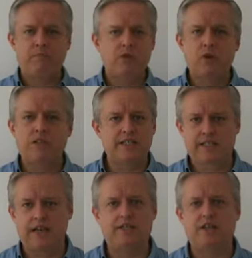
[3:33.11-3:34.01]
total
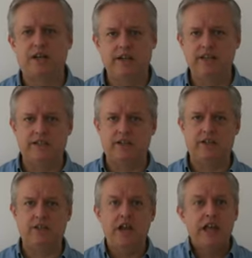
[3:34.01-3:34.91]
disaster, I can
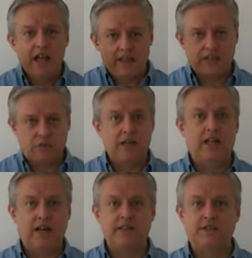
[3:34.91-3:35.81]
tell you. That's where a
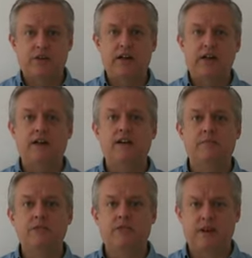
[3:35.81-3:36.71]
lot of this gray hair
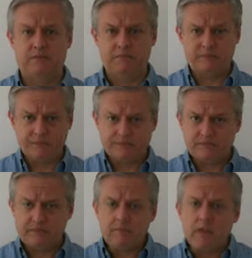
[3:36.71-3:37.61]
comes from.
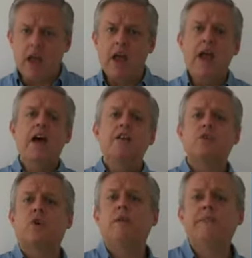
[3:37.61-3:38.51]

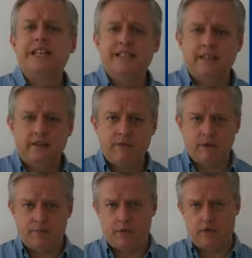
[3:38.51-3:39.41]
Scrum takes a
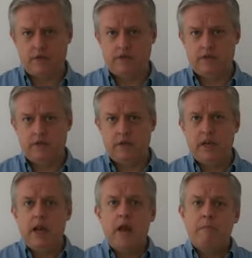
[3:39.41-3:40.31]
different approach.
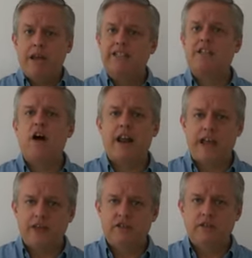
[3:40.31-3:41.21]
Based on
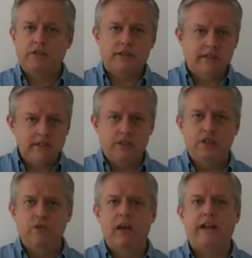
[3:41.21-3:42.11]
Agile, the things
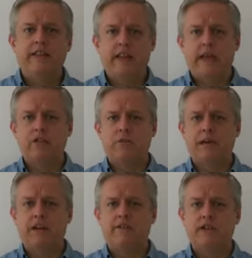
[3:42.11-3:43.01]
that you read in the Agile
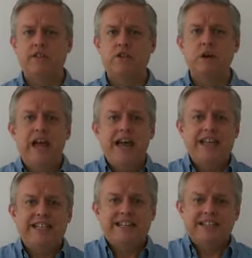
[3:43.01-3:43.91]
Manifesto,
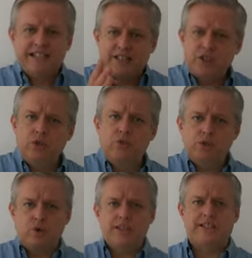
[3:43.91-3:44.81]
it says let's do
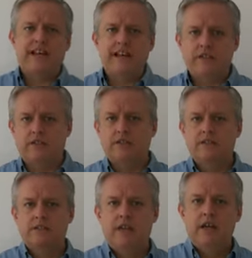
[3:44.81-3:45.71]
short
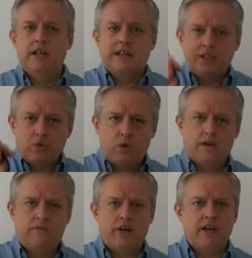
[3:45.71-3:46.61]
cycles. Let's
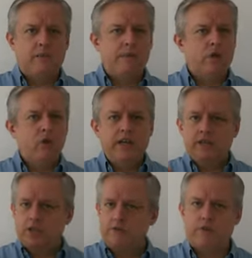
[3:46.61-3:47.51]
work for a couple of
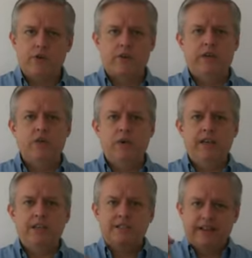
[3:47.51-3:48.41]
weeks or for 3
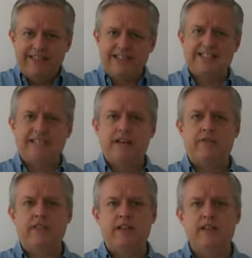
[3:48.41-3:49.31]
weeks on this set
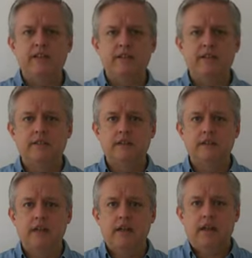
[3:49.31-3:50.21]
of things.
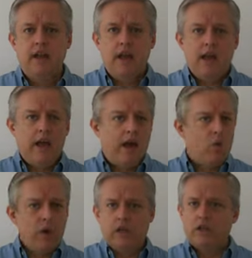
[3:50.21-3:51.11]

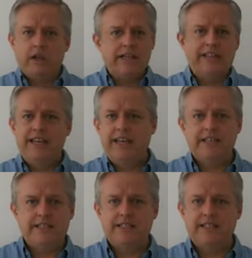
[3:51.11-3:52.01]
We'll look at the
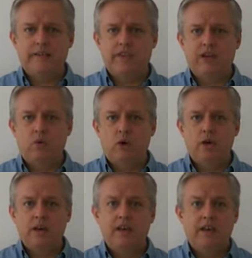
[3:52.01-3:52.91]
end to see if they
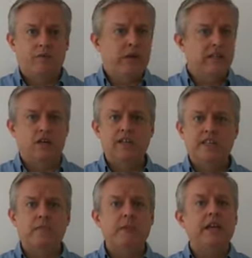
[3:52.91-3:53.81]
work. If we learn
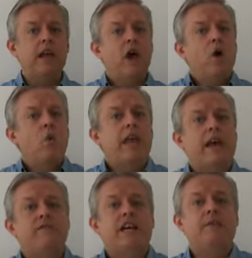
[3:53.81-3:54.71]
something, we
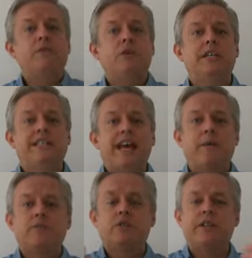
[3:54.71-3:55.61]
have time to
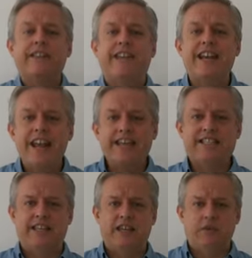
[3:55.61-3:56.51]
adapt so that the
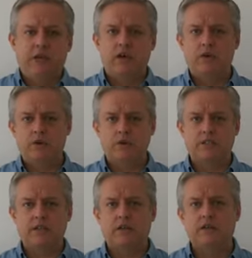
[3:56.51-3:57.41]
next thing we go to,
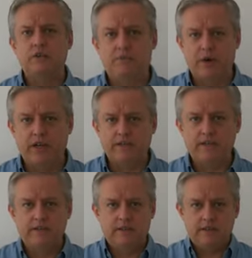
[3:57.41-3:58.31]
it's called a
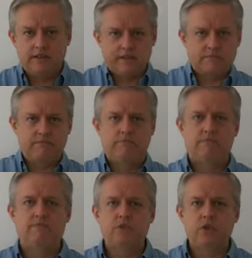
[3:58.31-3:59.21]
sprint, these
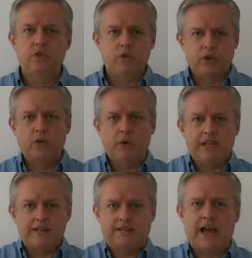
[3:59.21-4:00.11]
2-3 week